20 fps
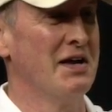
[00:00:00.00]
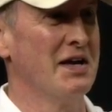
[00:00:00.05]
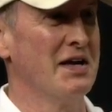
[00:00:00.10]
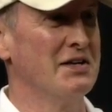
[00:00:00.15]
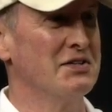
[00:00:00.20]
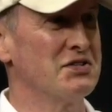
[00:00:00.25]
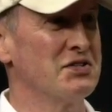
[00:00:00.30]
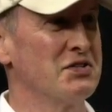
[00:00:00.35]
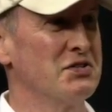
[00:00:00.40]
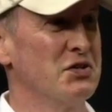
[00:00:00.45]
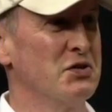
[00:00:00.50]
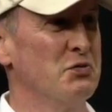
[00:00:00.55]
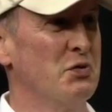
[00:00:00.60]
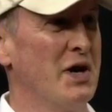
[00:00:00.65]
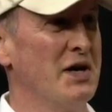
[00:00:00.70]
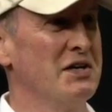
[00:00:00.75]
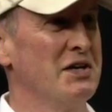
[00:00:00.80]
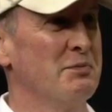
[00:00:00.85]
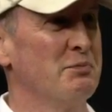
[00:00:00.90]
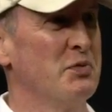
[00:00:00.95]
and so you
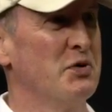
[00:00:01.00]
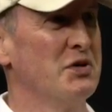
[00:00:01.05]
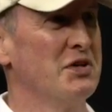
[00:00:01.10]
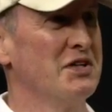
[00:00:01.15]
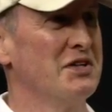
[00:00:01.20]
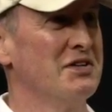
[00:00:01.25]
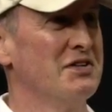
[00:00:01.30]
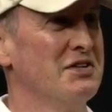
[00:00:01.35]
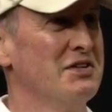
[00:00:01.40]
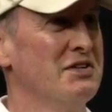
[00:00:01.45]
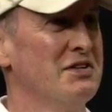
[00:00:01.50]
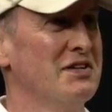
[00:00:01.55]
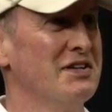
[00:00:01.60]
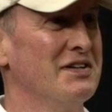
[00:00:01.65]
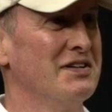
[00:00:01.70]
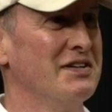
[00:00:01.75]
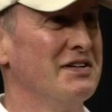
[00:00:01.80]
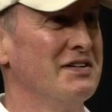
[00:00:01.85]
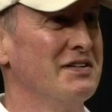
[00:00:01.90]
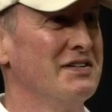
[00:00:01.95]
wind up putting her
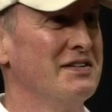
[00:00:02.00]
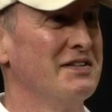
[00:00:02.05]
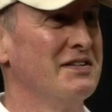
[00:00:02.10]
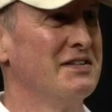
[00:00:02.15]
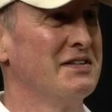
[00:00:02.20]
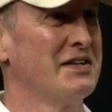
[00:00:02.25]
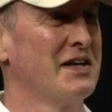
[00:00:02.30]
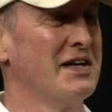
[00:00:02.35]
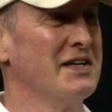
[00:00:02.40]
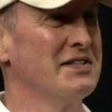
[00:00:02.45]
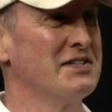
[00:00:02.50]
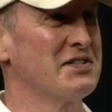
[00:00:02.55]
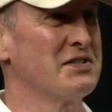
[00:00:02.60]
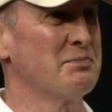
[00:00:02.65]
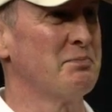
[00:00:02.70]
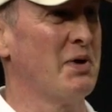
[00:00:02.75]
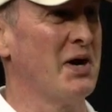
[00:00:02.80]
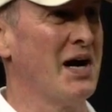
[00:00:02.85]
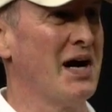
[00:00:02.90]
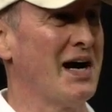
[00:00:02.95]
in tight
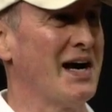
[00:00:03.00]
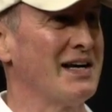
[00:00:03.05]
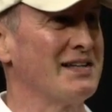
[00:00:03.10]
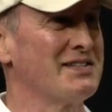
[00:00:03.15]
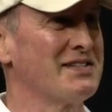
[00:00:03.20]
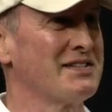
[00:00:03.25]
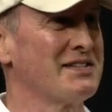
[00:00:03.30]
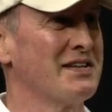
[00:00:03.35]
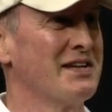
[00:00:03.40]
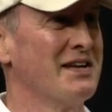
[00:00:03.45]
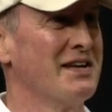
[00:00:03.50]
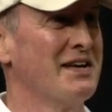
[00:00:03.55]
spots,